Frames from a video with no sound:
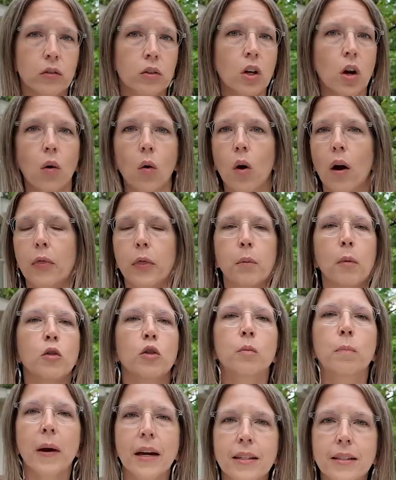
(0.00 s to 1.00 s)
So the
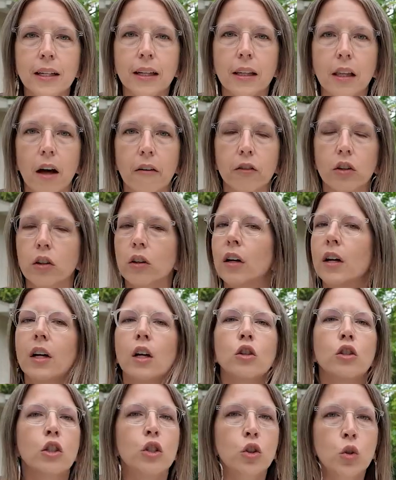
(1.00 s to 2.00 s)
most basic level,
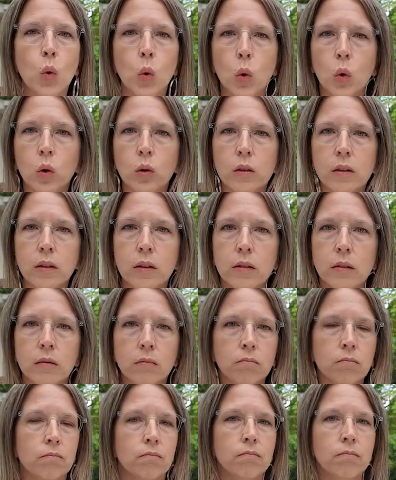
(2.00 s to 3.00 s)
schools,
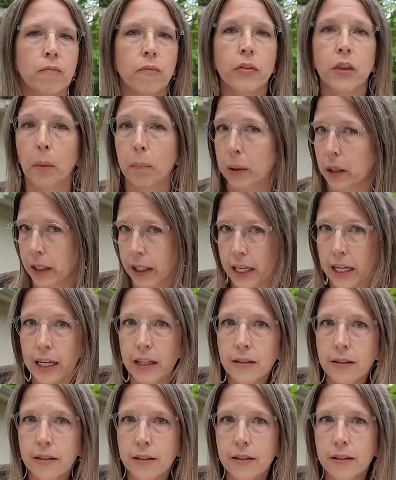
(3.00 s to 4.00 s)
the
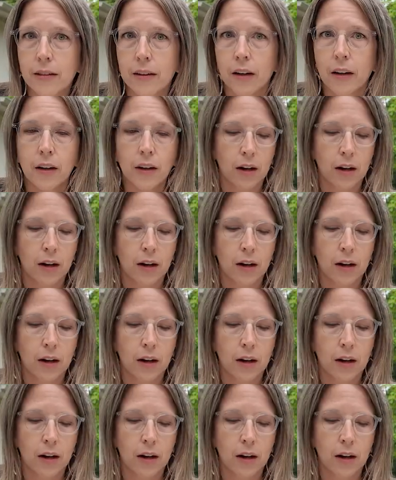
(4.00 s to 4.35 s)
police,